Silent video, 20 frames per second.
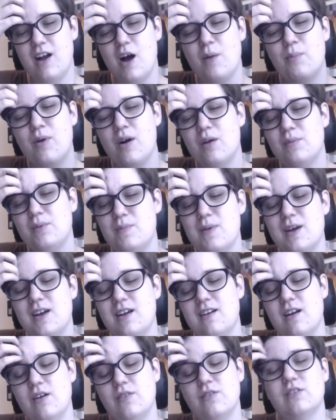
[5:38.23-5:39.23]
I'll probably make
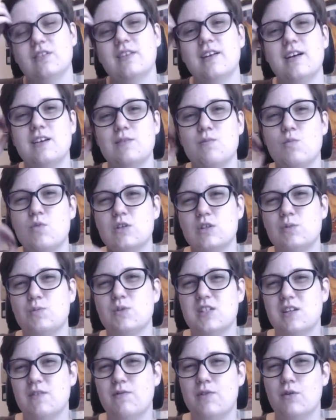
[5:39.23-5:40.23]
another like more
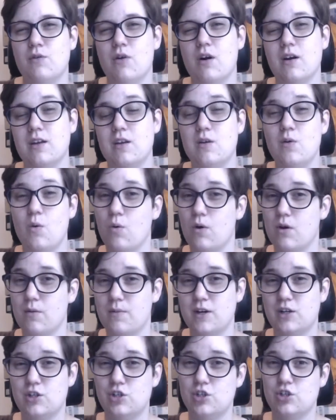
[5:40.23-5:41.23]
specific Rocky Horror
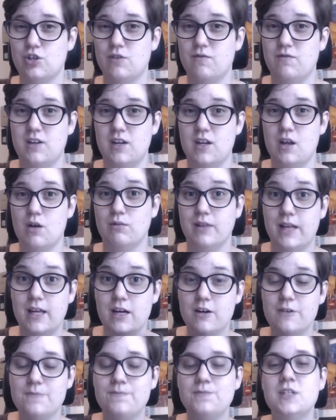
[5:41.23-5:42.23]
Picture Show video
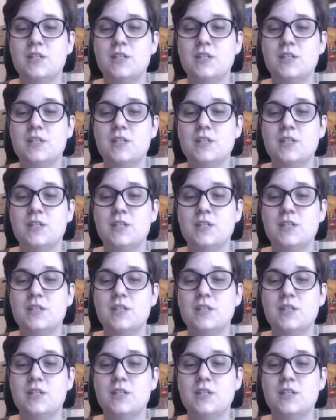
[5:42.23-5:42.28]
later.